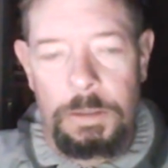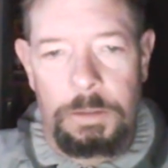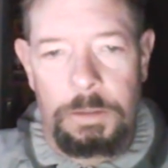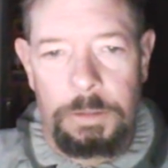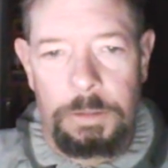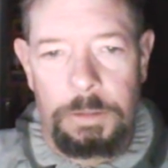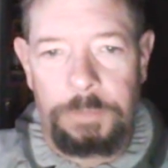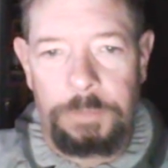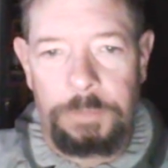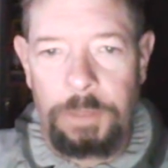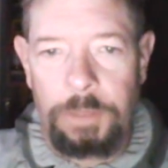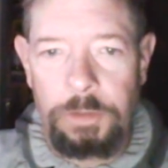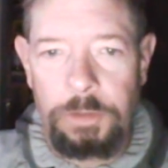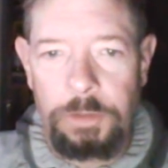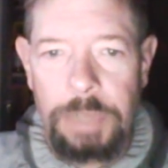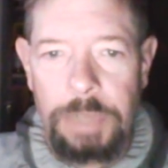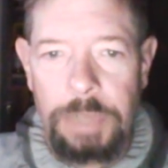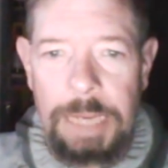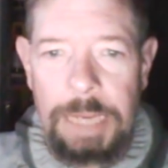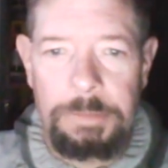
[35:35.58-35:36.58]
they say, You
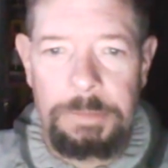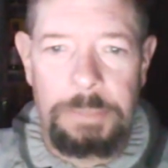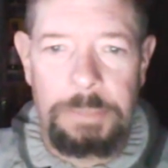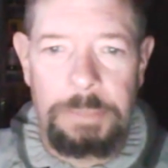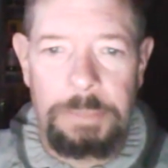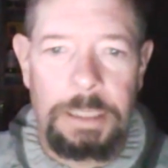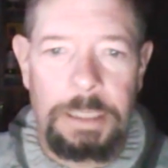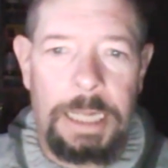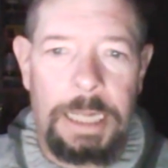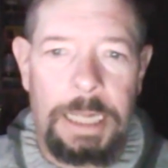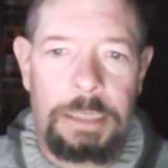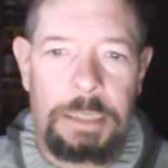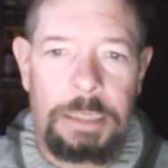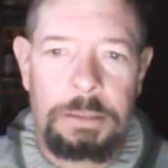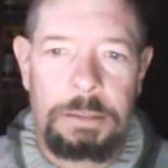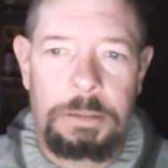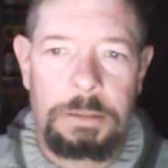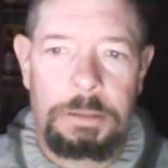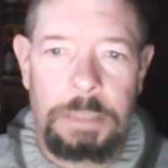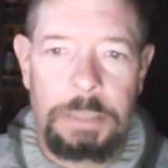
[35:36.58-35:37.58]
came at me like
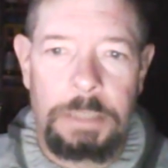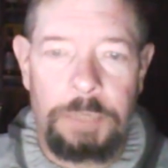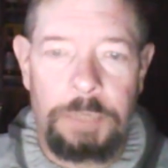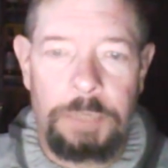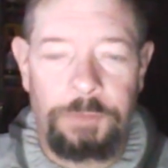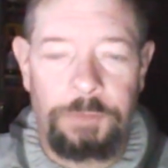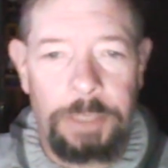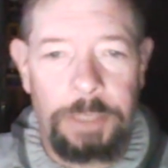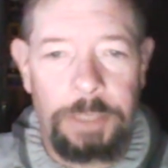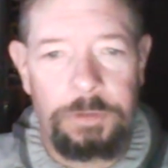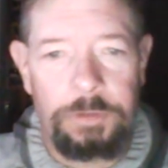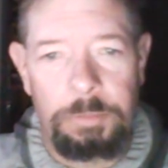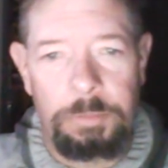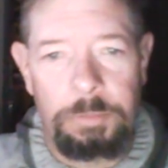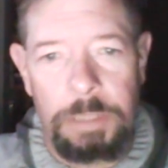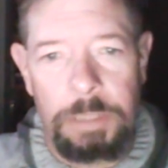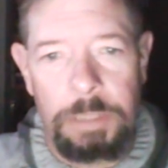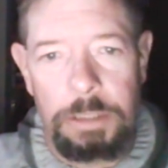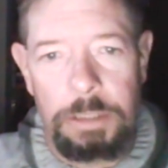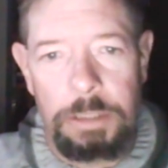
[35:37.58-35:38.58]
an affliction,
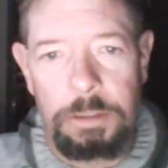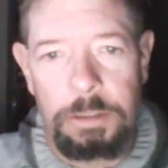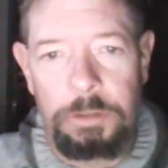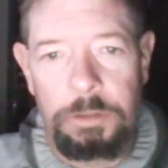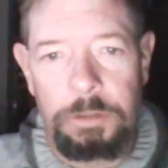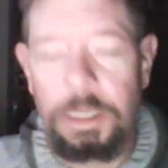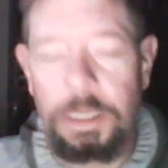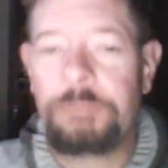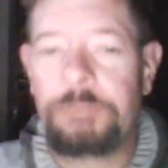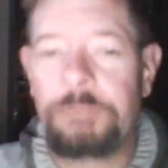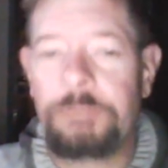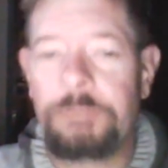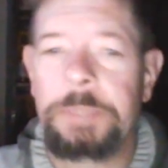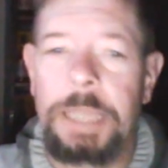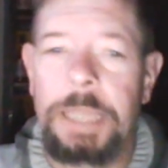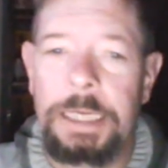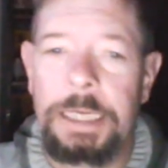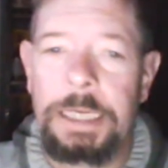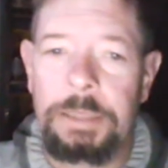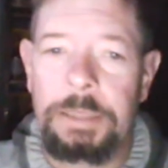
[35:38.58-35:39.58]
but you left me
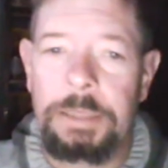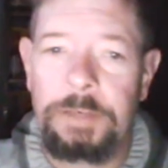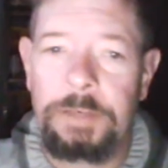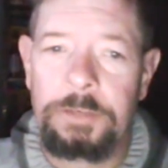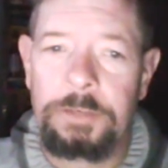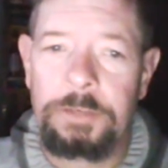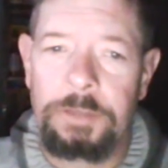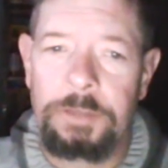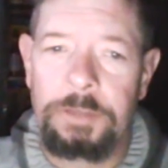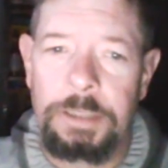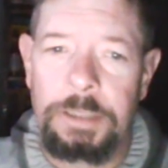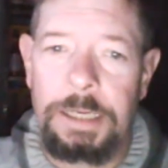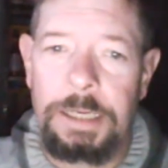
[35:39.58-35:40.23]
like an addiction.